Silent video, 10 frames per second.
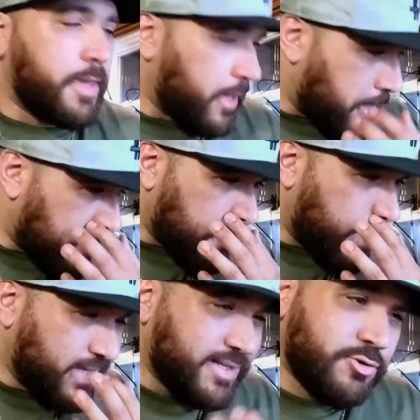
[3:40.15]
And
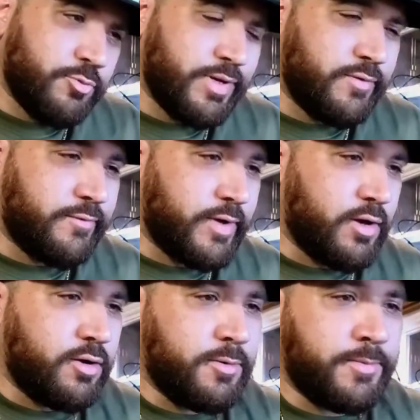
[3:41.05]
that's a little bit
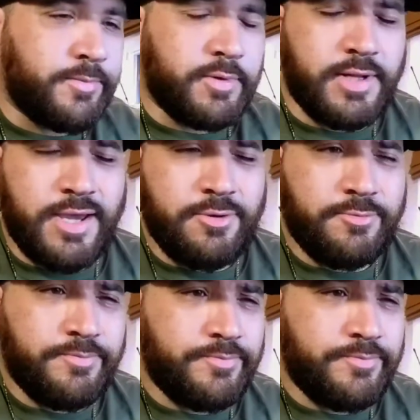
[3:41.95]
unfair. Now,